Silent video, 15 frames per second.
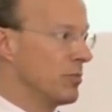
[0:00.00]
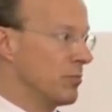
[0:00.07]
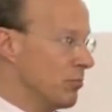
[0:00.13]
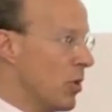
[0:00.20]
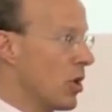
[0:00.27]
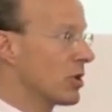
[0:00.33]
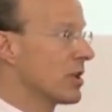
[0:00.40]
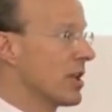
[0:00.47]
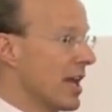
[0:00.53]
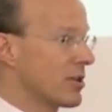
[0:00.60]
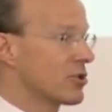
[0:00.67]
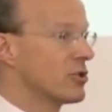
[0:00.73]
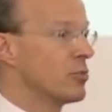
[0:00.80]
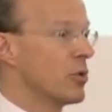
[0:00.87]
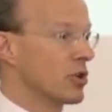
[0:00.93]
model
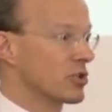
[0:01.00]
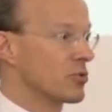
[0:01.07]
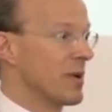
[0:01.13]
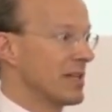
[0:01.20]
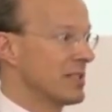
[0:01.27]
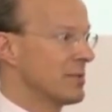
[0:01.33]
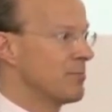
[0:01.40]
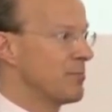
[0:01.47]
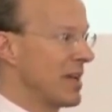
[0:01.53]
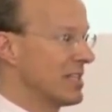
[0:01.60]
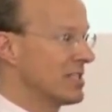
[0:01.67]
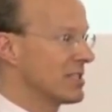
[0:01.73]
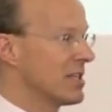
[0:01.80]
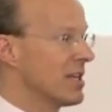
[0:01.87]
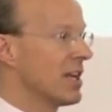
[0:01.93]
actually works
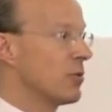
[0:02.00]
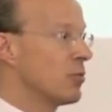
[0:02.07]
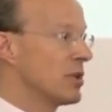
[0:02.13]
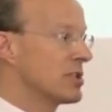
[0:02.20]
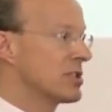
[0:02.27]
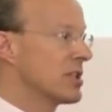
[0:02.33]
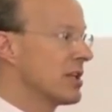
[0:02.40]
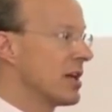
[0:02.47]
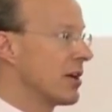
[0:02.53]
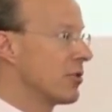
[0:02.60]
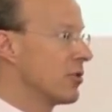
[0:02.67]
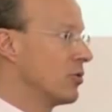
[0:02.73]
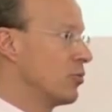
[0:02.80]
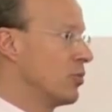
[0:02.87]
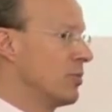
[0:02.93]
best in which scenario,
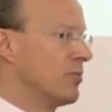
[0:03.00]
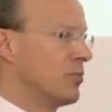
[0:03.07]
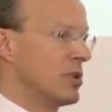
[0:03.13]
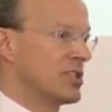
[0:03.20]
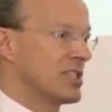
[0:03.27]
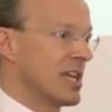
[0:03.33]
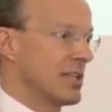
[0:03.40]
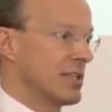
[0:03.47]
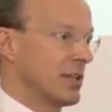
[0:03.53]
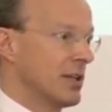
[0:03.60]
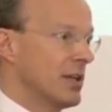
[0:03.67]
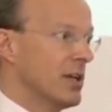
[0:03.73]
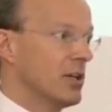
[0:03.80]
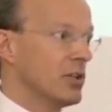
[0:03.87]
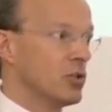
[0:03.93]
in which setting.
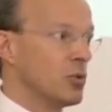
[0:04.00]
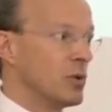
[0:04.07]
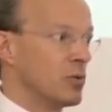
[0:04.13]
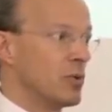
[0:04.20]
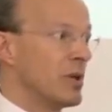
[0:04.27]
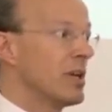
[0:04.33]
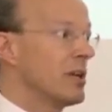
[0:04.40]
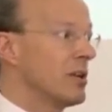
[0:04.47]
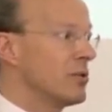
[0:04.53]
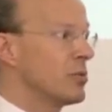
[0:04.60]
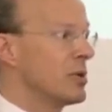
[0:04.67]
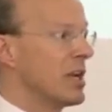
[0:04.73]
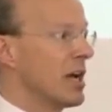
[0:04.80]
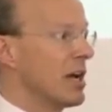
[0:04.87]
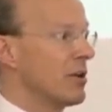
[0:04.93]
Do we really
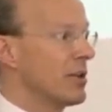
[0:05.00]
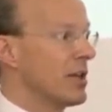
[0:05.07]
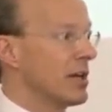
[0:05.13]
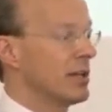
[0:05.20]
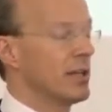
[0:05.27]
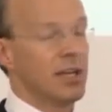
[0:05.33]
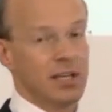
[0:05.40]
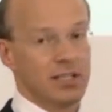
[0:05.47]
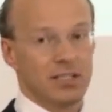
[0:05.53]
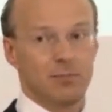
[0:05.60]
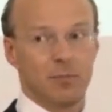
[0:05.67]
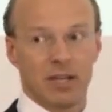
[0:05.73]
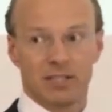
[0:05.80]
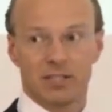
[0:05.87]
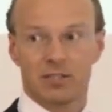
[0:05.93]
rely on that? Is it
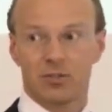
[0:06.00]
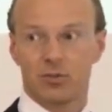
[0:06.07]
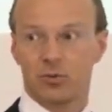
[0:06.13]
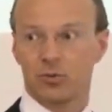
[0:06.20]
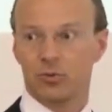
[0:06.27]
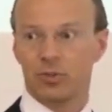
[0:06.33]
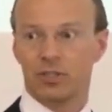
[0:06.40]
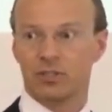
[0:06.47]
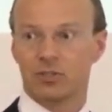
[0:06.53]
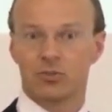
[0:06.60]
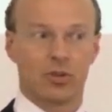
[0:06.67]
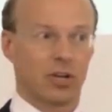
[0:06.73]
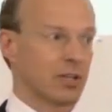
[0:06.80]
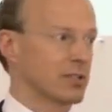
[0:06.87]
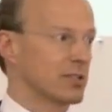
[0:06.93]
better to
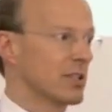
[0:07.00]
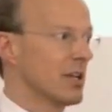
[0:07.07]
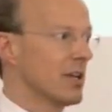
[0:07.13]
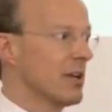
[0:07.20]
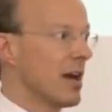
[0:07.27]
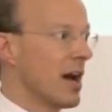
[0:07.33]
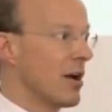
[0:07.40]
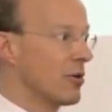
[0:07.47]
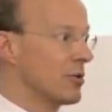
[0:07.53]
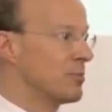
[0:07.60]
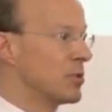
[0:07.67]
instruct our